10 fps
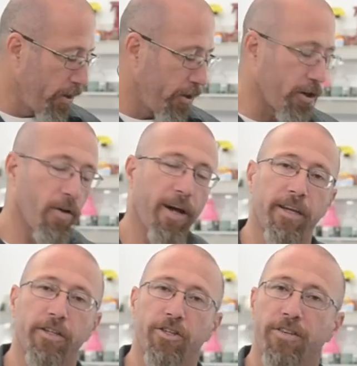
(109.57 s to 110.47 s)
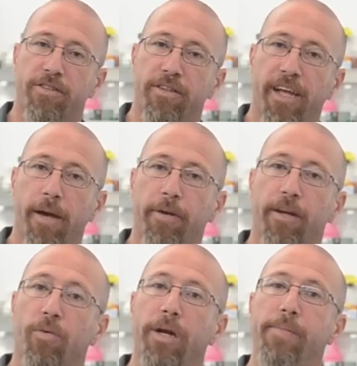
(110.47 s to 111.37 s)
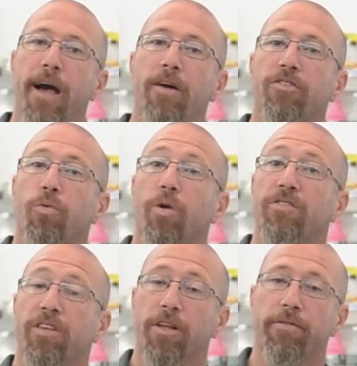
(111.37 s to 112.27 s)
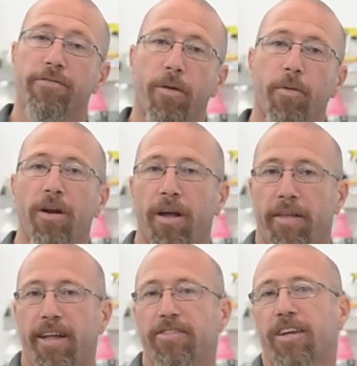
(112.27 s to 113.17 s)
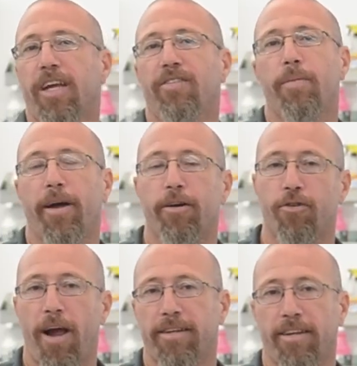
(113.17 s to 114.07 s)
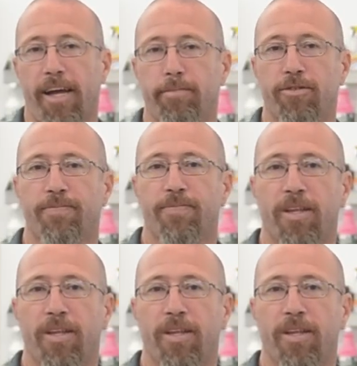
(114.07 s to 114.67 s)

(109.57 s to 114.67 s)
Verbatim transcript: you can go ahead and adjust the damping and rebound to where it's a little firmer. That's going to give you better track times.